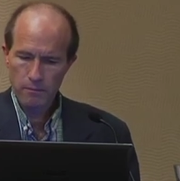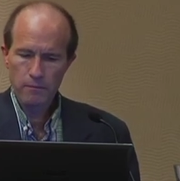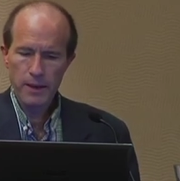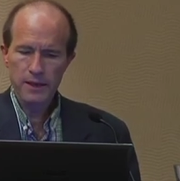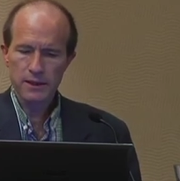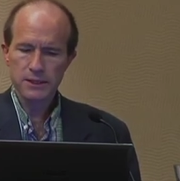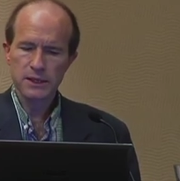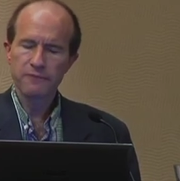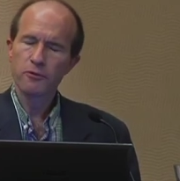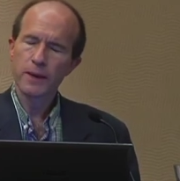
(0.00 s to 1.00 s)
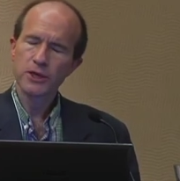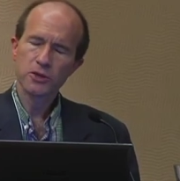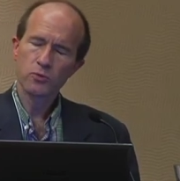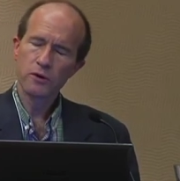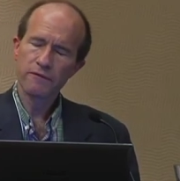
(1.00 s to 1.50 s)
make this
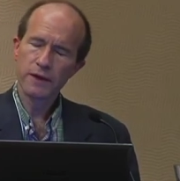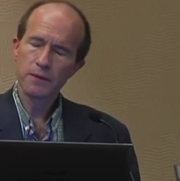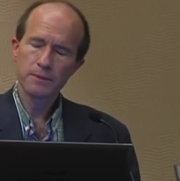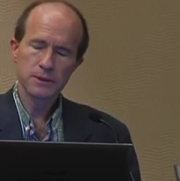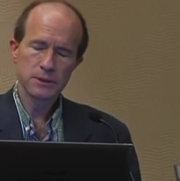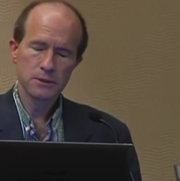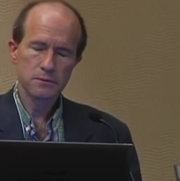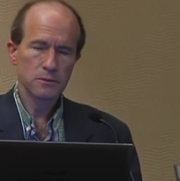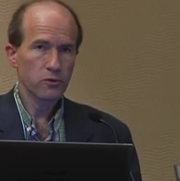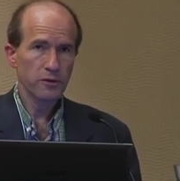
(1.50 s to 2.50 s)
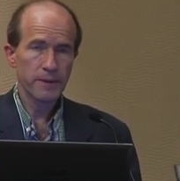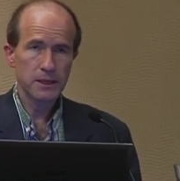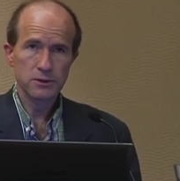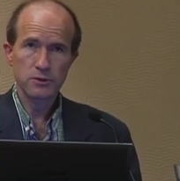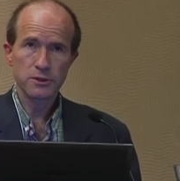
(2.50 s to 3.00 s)
information more available to orthopedic
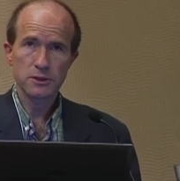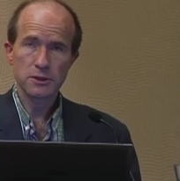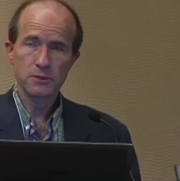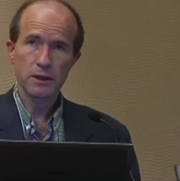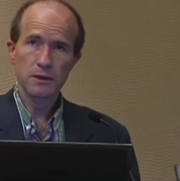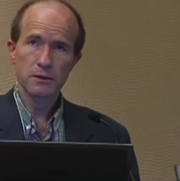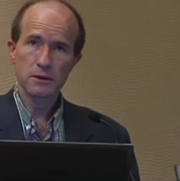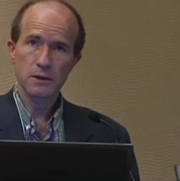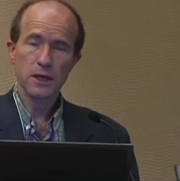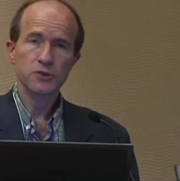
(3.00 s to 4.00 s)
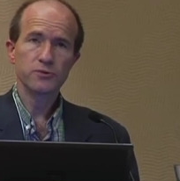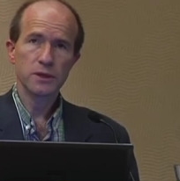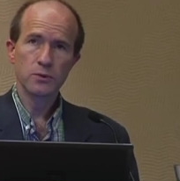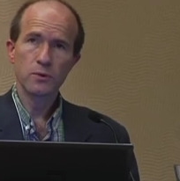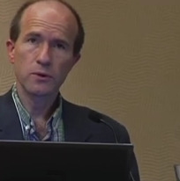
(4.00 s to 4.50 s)
surgeons throughout the country and
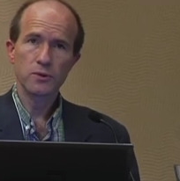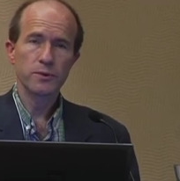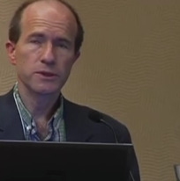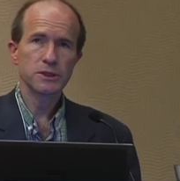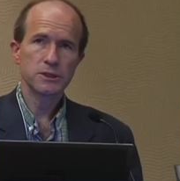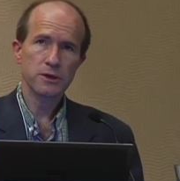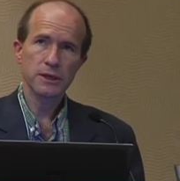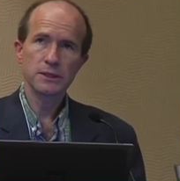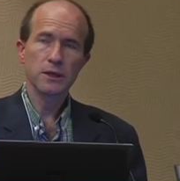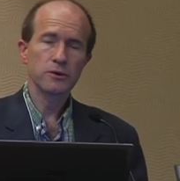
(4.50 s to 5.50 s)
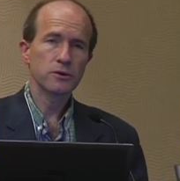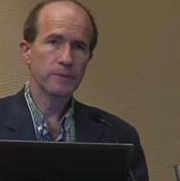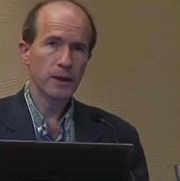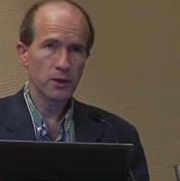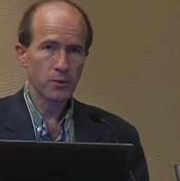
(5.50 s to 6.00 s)
the world who are just starting to learn
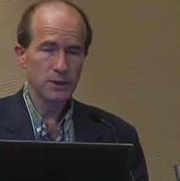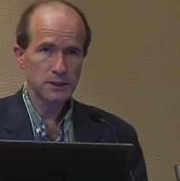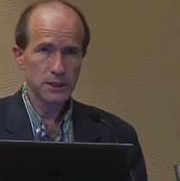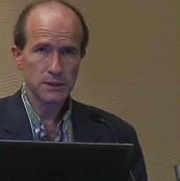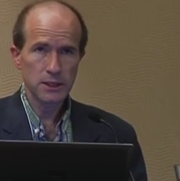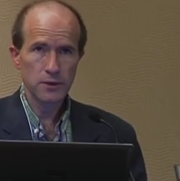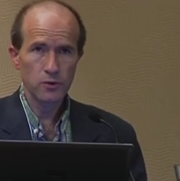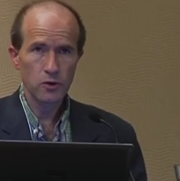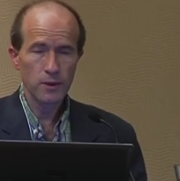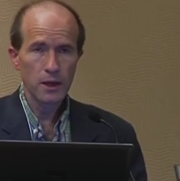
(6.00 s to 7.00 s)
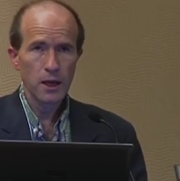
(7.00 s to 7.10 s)
about Loeys-Dietz syndrome.